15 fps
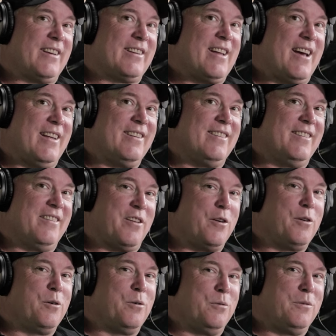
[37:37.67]
like that
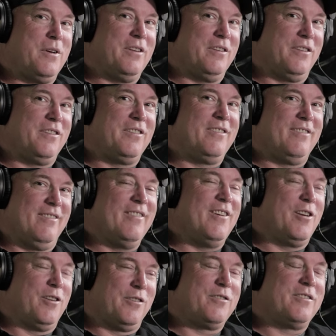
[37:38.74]
though is
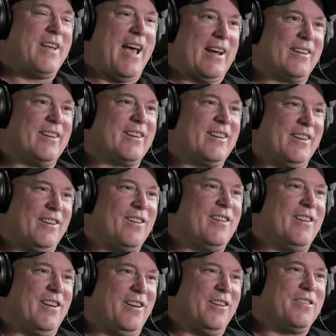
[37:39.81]
a tactic in
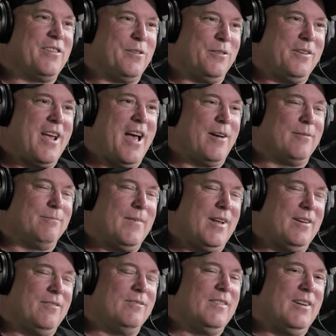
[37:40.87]
all. Absolutely. Yeah. If
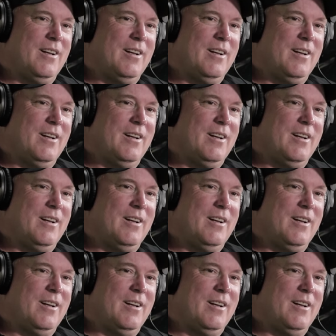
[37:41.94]
you roll